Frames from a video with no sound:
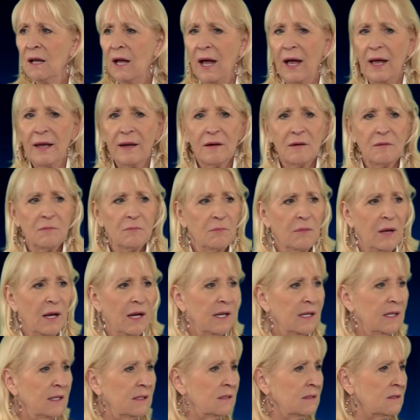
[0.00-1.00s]
I didn't
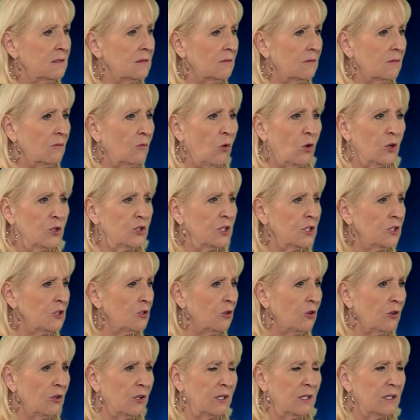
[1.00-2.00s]
mind washing
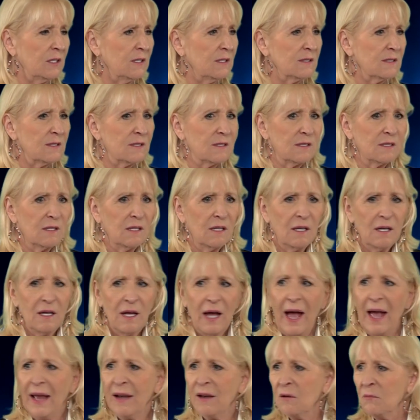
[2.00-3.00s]
toilets.
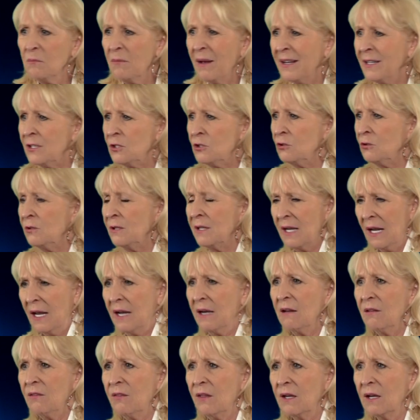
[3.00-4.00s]
I didn't mind doing
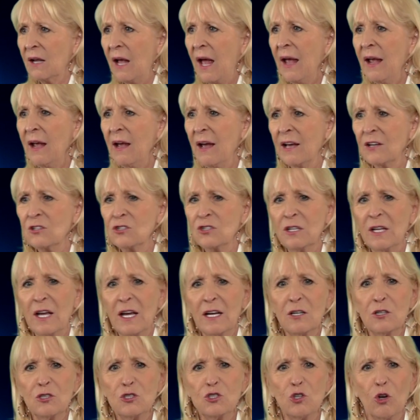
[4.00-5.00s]
anything. I actually
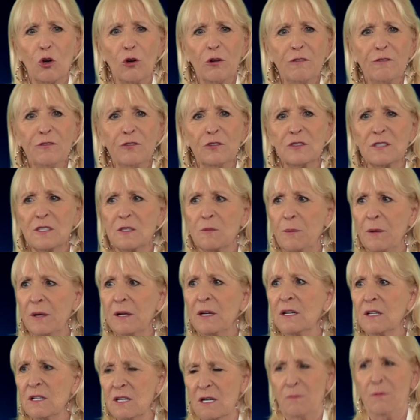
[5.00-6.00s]
had a joyful
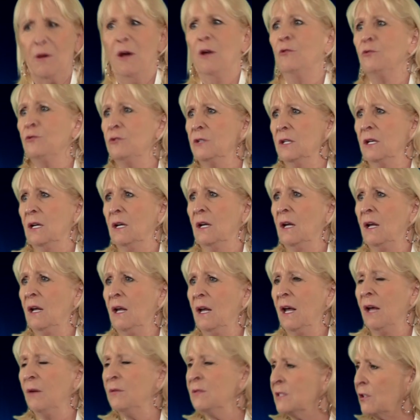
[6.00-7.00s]
spirit about it.
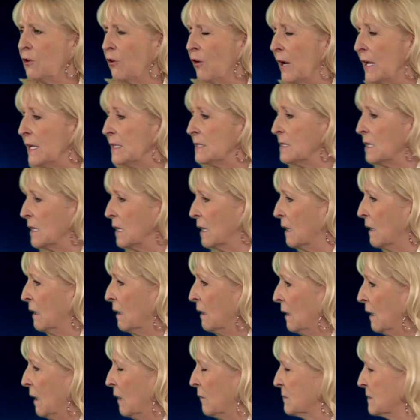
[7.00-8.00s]
It was crazy.
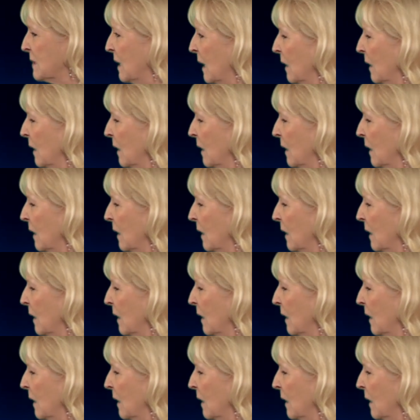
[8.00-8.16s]
It was